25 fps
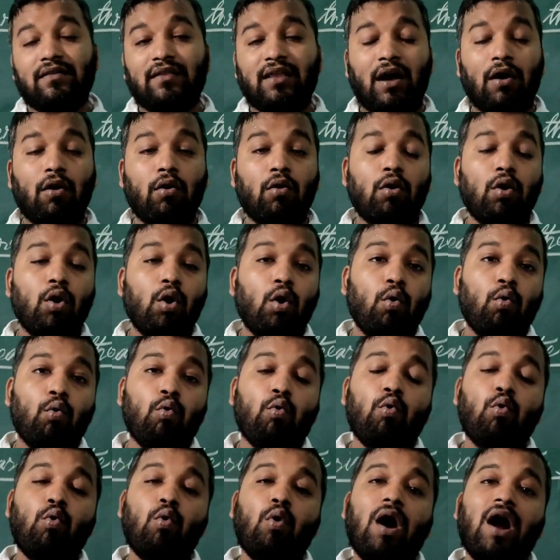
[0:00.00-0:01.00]
Now
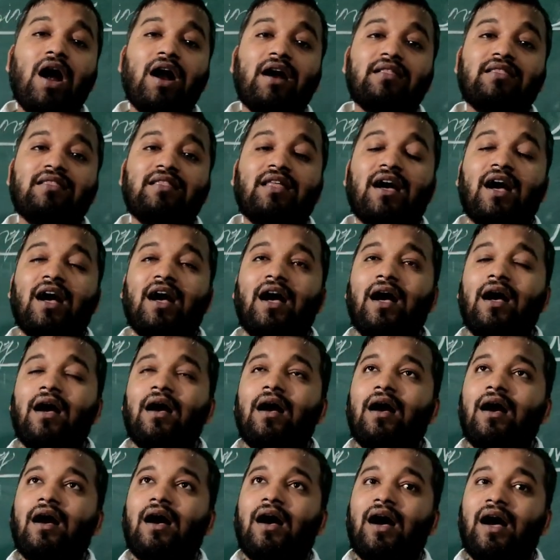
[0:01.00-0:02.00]
who are
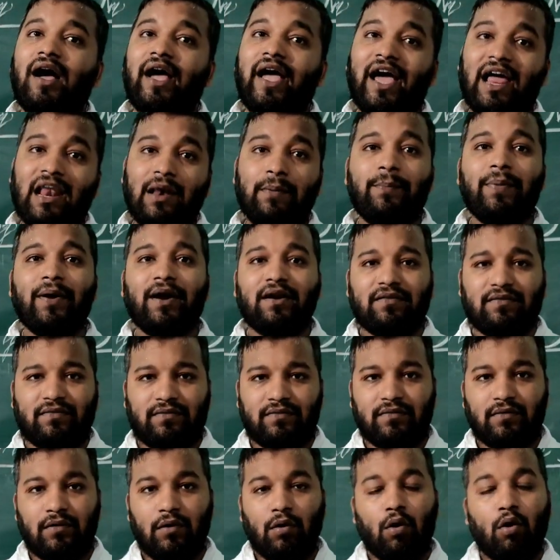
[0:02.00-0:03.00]
the
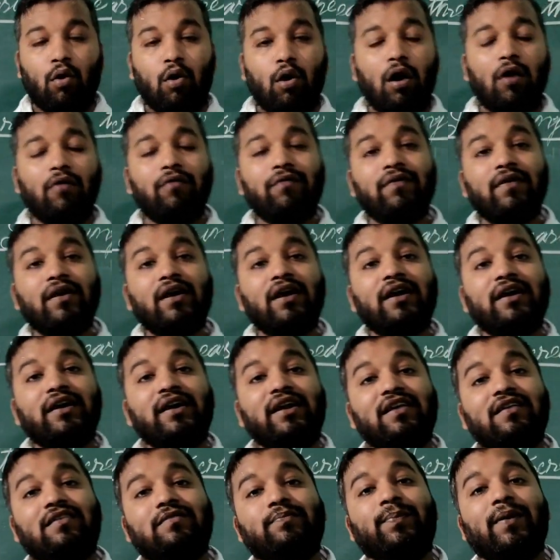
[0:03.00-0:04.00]
helpers of
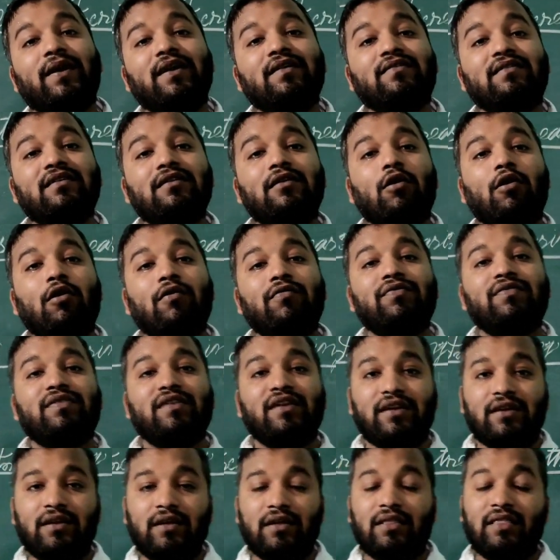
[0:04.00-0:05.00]
dispersal of
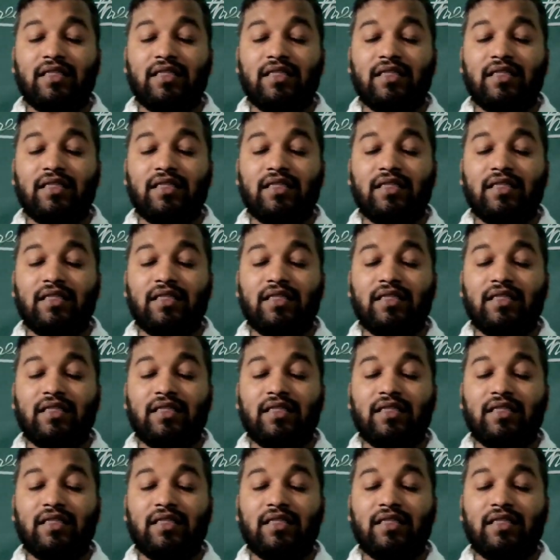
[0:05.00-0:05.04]
seed?